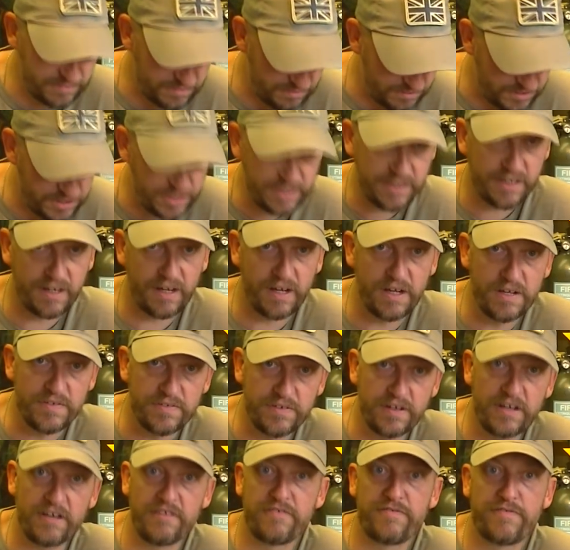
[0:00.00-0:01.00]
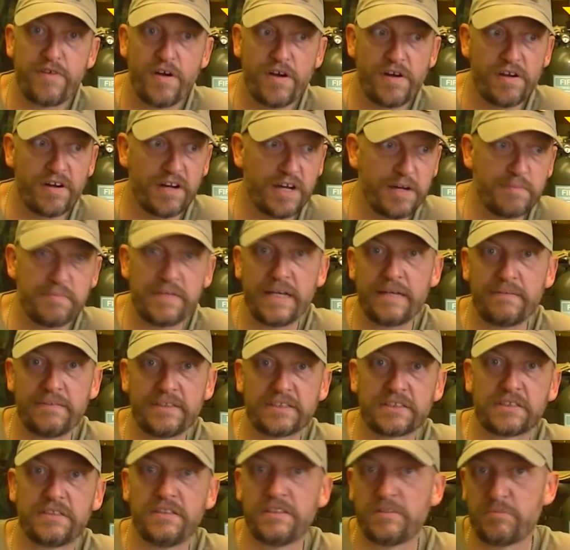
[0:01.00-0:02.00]
check it over, fire it up, yep,
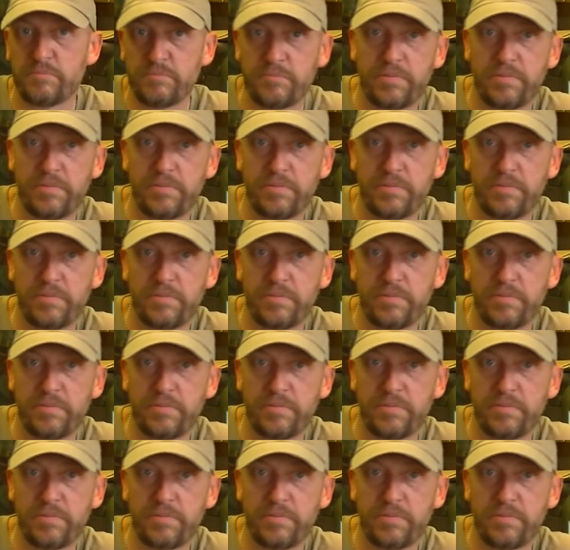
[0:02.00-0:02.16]
that's good,